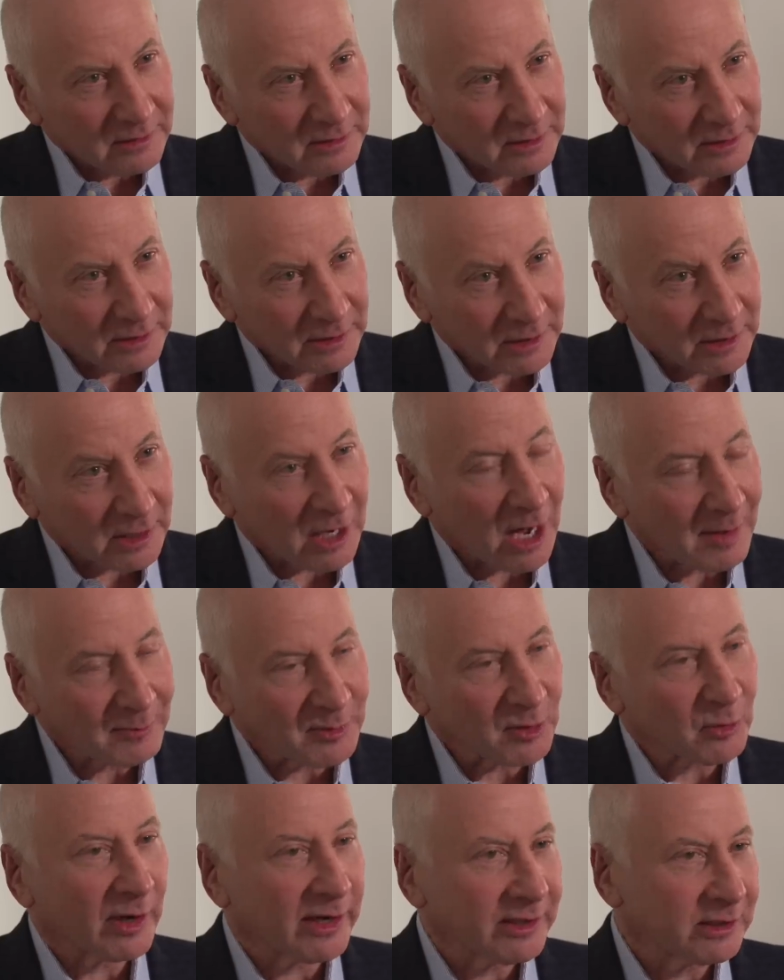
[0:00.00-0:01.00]
The
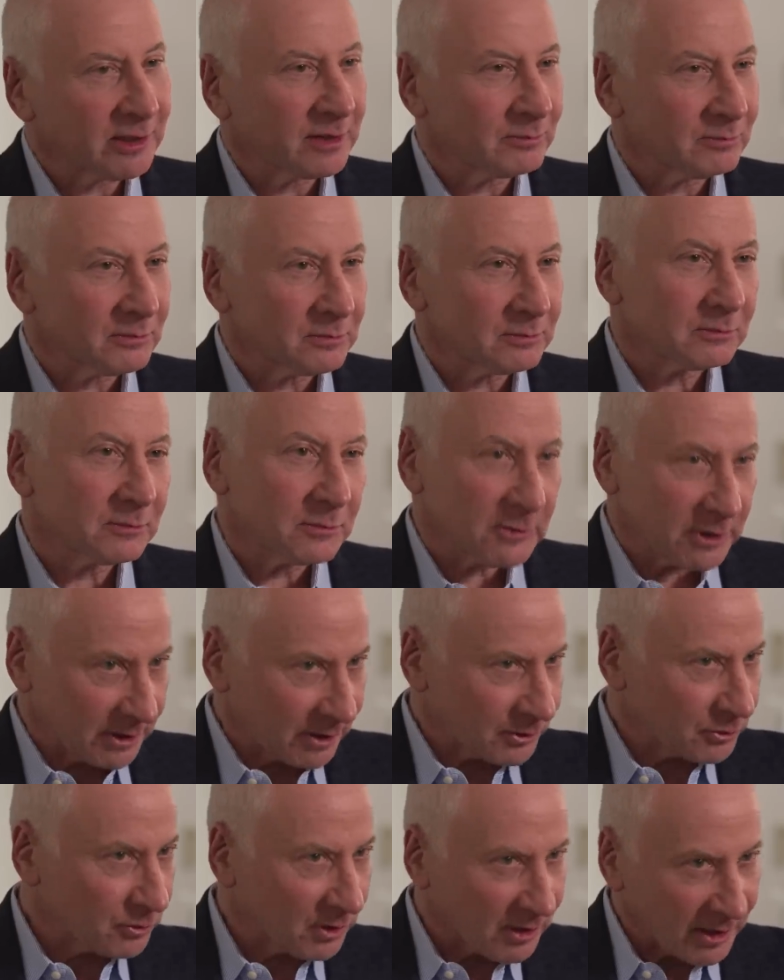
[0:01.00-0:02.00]
copyright in the
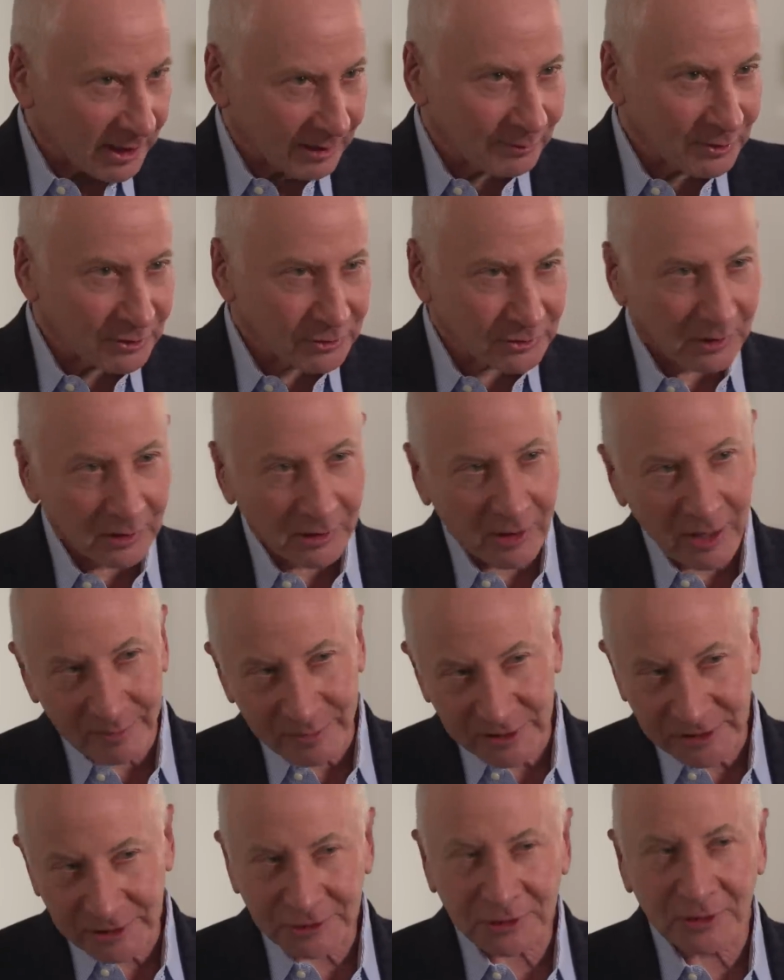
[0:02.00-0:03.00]
underlying musical
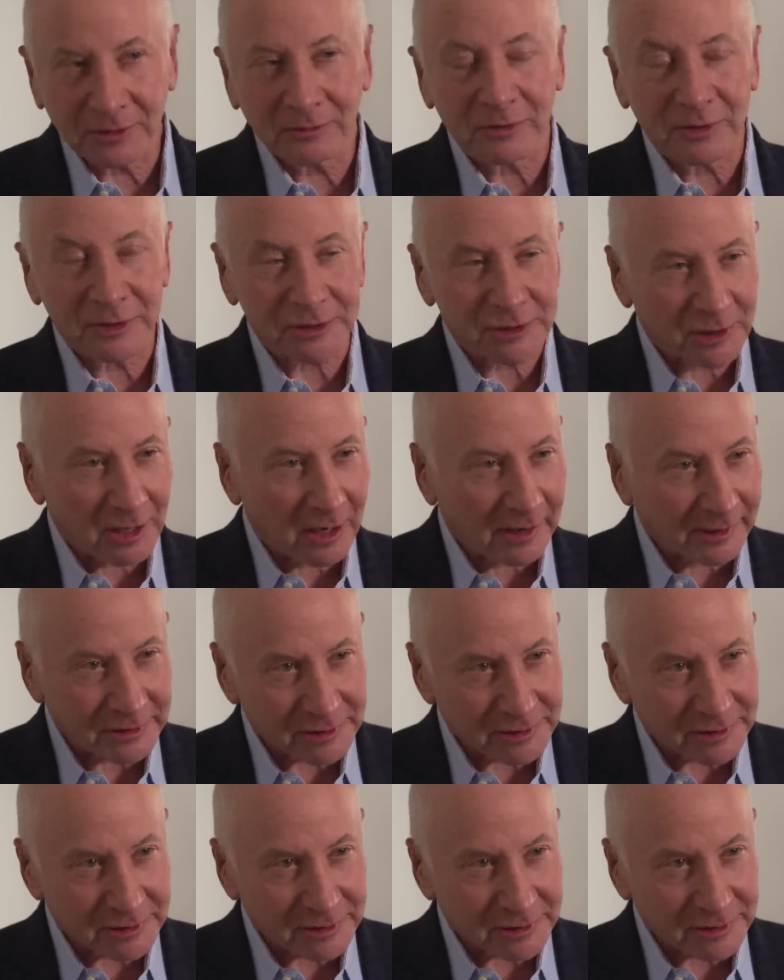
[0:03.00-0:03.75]
composition, the song